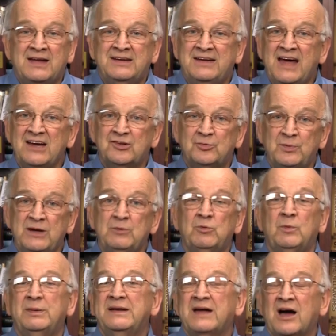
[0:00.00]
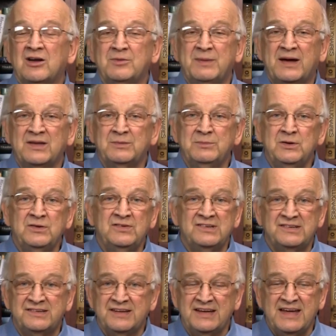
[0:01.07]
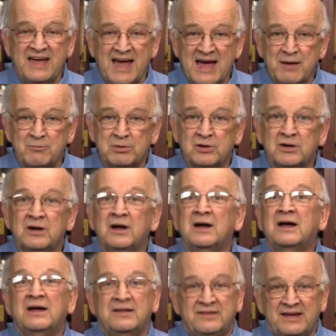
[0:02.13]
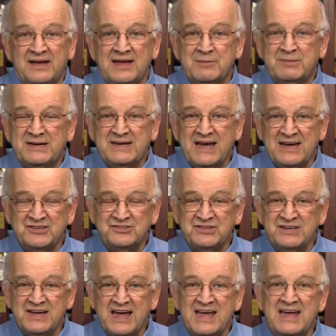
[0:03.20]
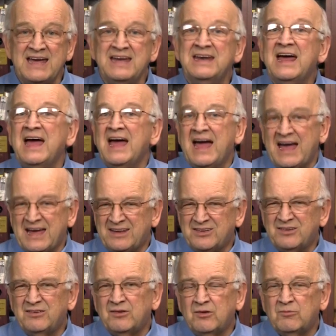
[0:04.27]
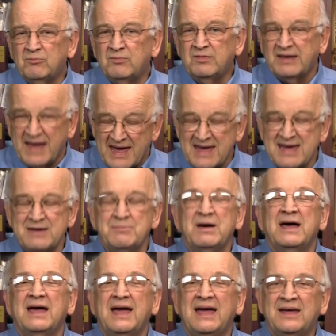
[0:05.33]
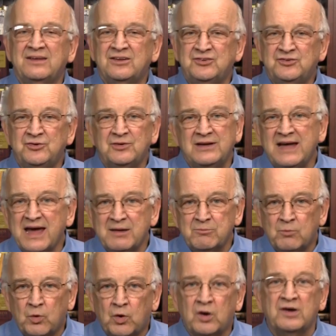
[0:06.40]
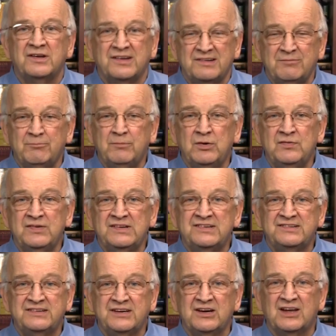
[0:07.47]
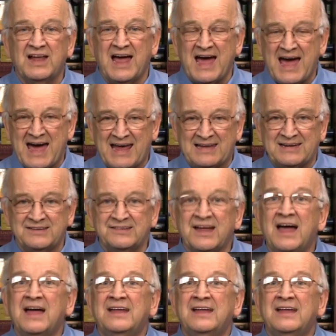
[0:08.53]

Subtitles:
Next week, we'll be talking about the movies The Gambler, The Imitation Game, and the Julianne Moore movie Still Alice.